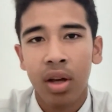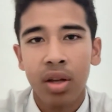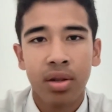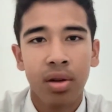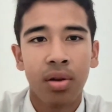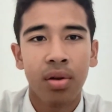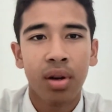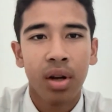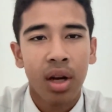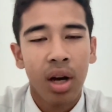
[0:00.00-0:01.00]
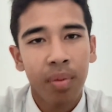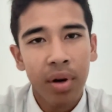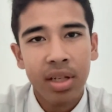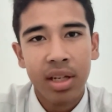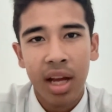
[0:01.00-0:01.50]
So a
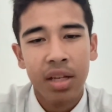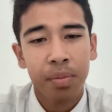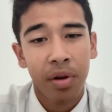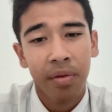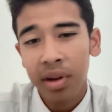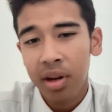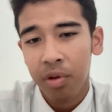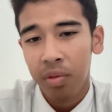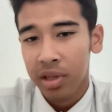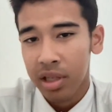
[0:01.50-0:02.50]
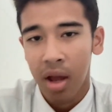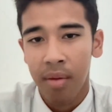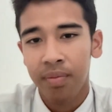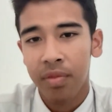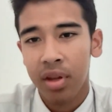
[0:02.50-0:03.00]
person that is perverted from
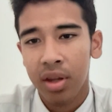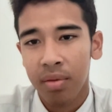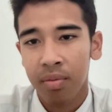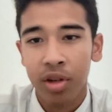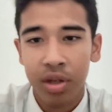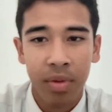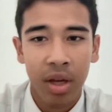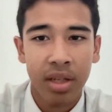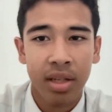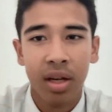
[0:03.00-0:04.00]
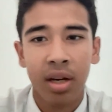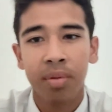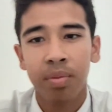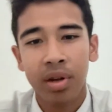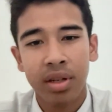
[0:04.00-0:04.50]
Islam, which means
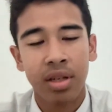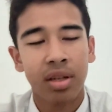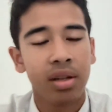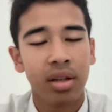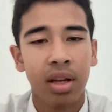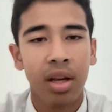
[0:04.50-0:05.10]
a person